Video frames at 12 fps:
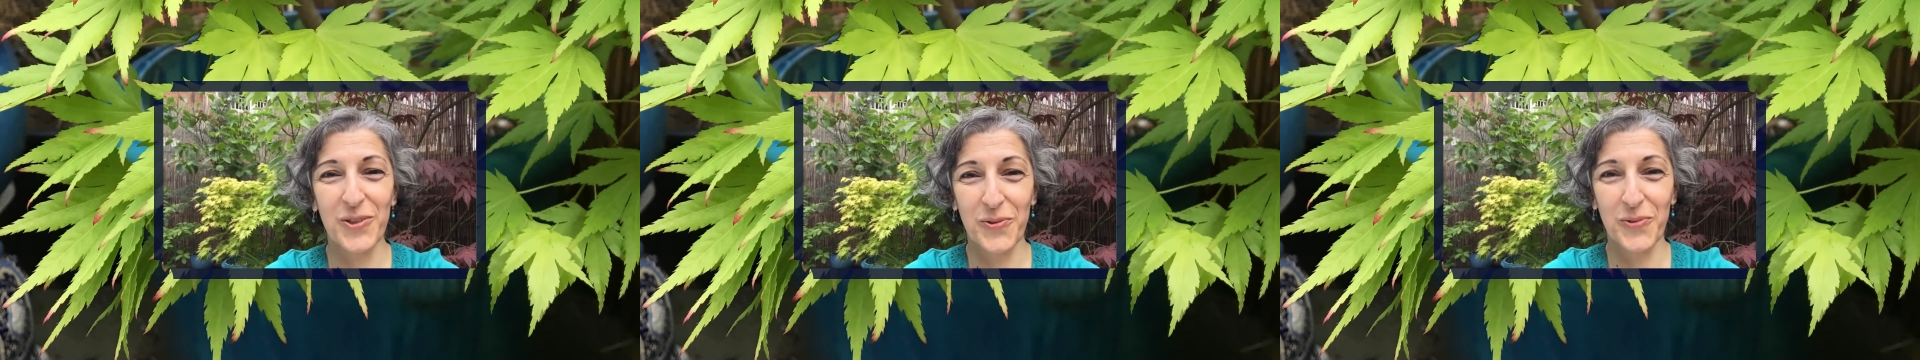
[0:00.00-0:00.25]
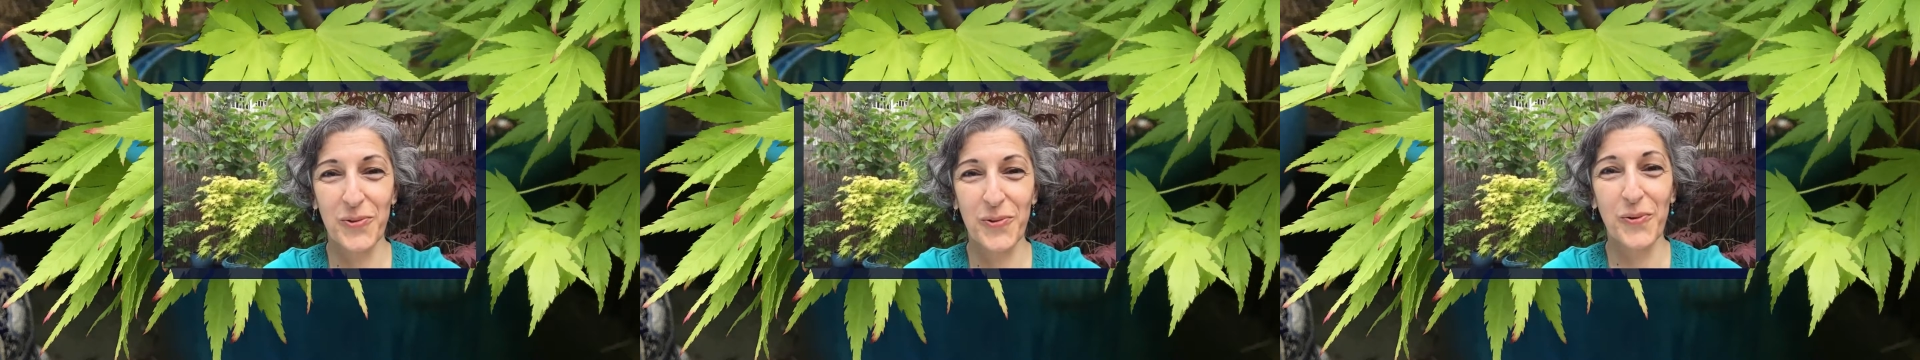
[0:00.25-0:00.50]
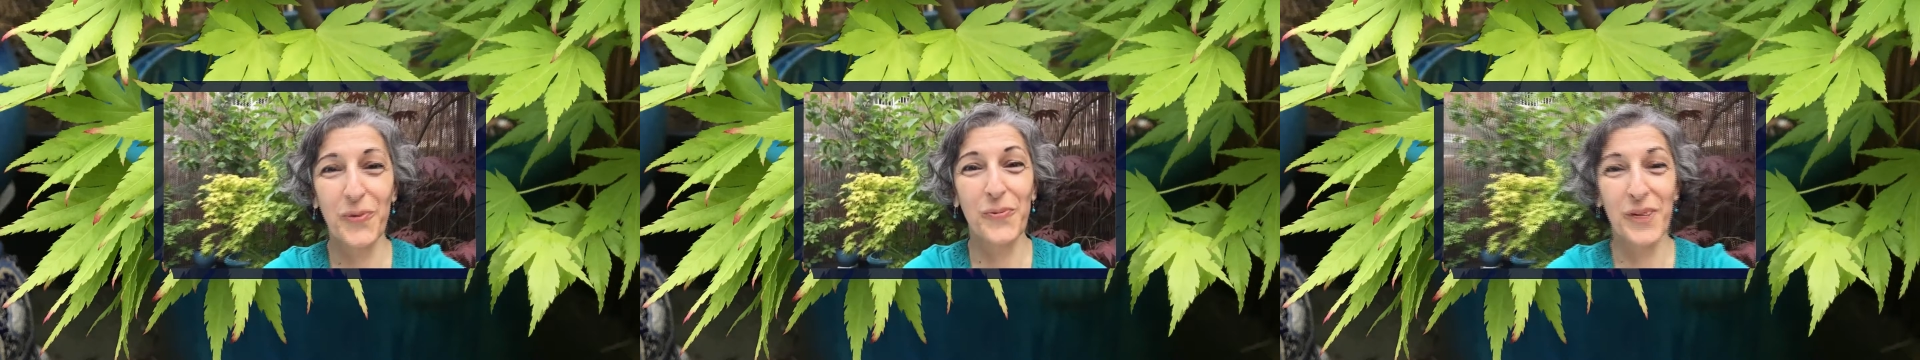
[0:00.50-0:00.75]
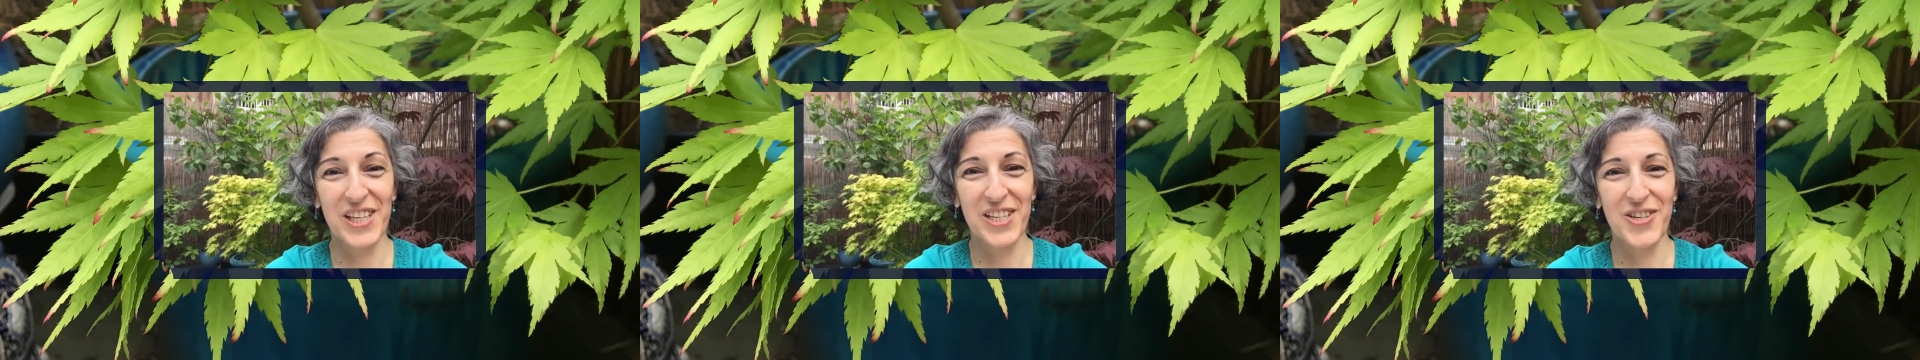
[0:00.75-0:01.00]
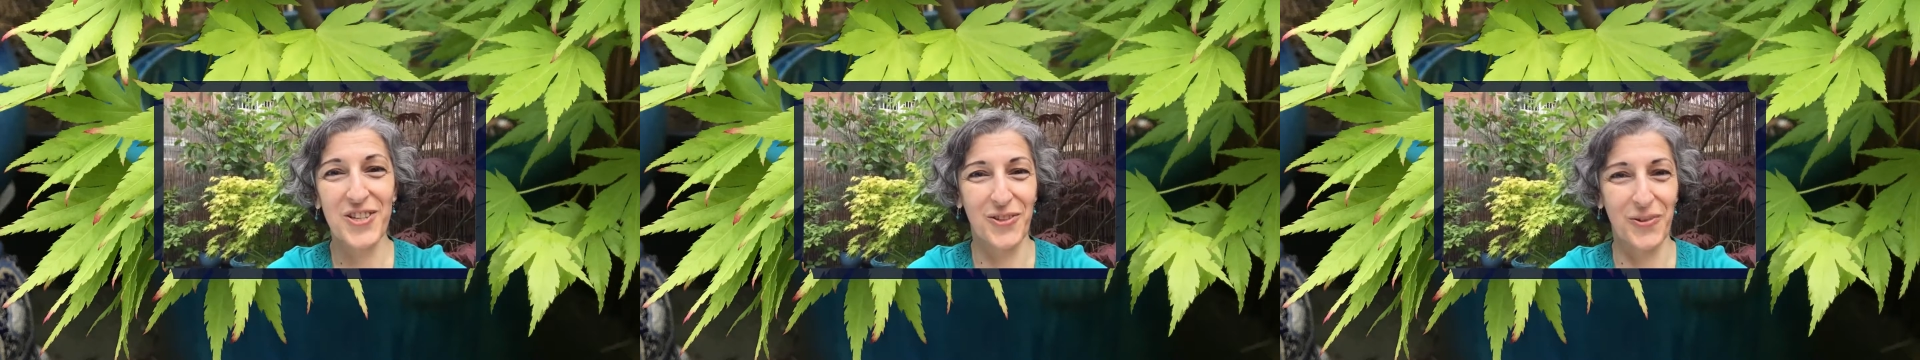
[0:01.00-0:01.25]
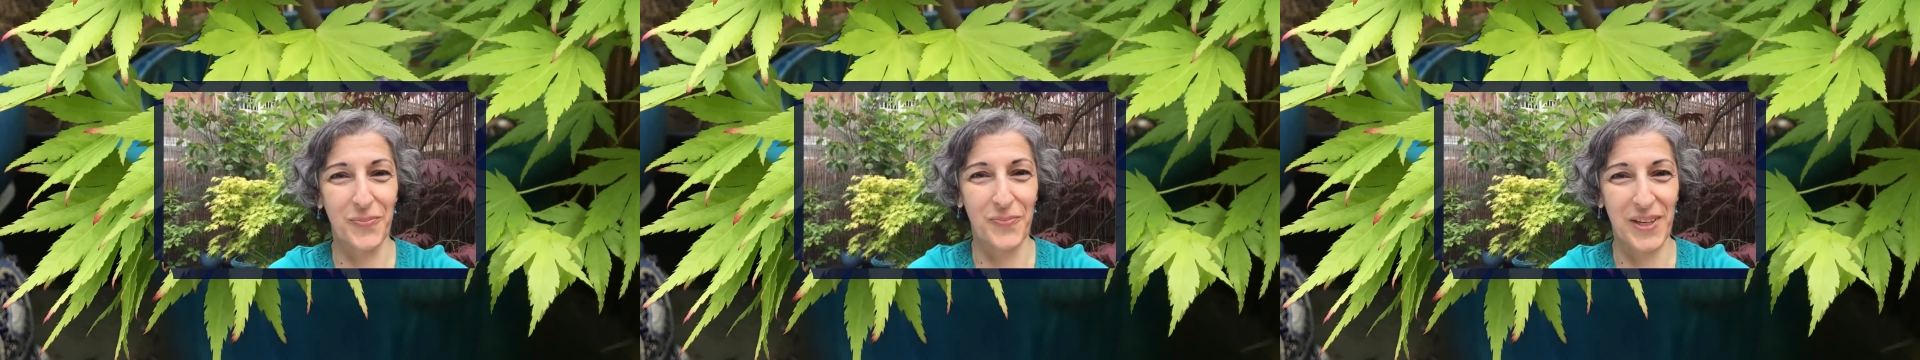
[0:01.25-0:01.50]
you wish
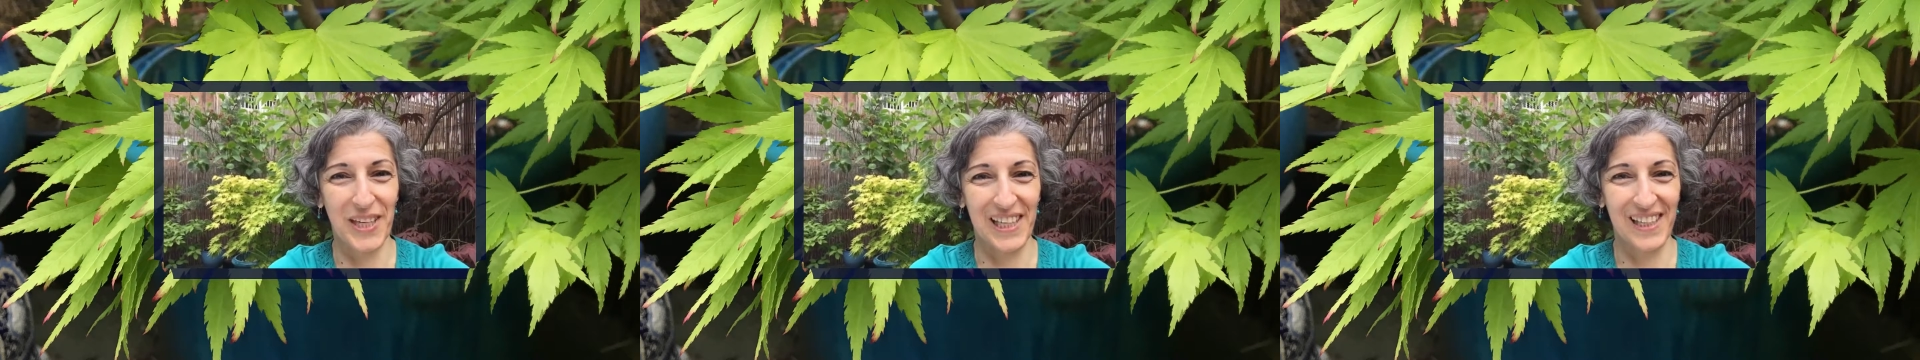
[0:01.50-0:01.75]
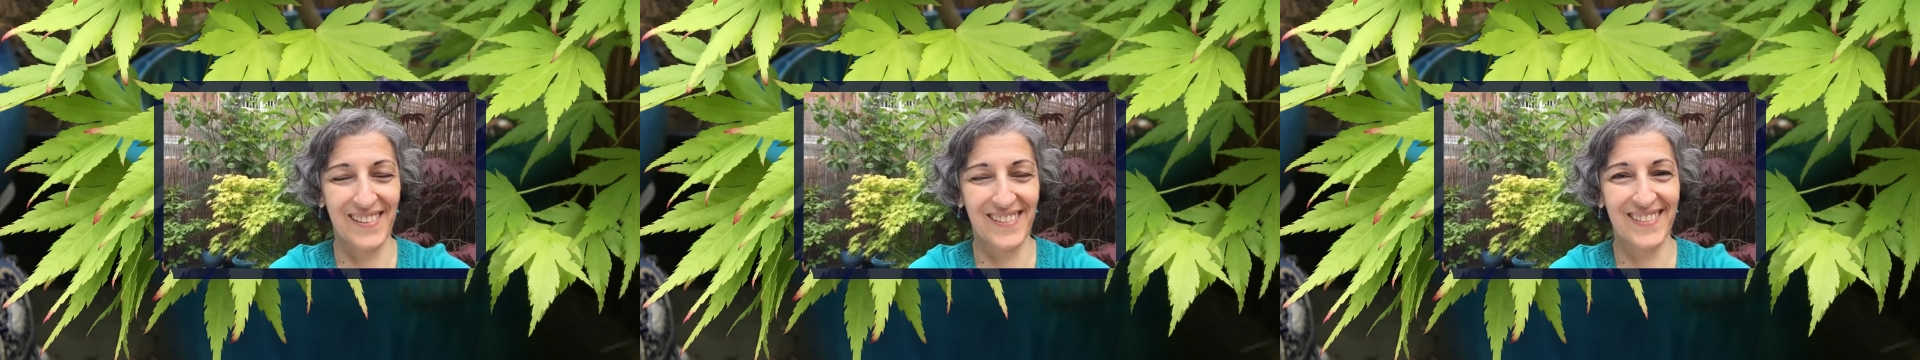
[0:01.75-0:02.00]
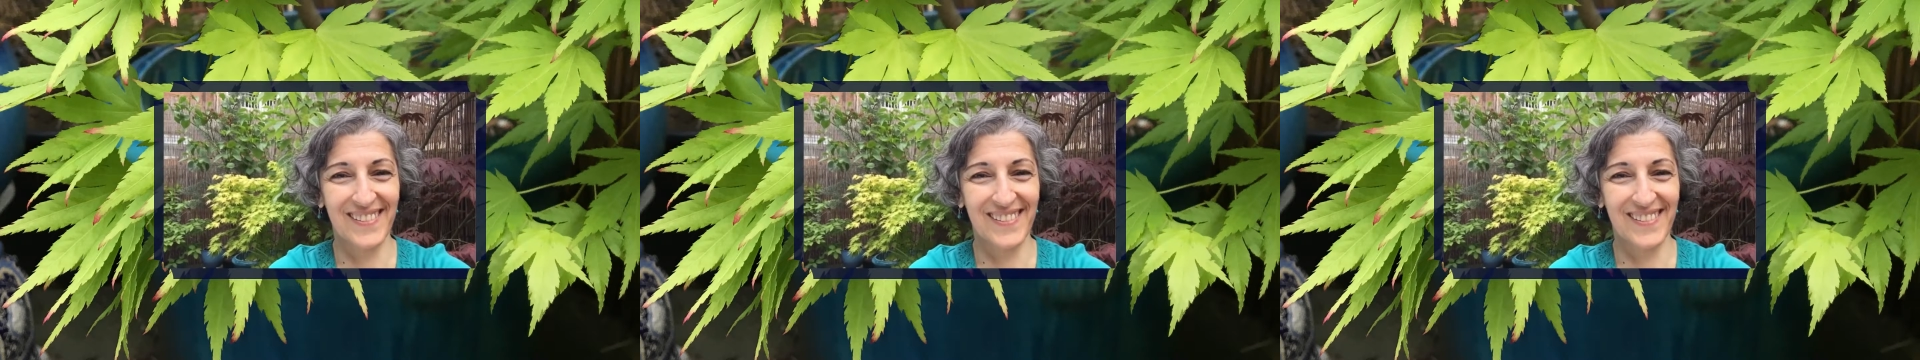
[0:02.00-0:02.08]
to be?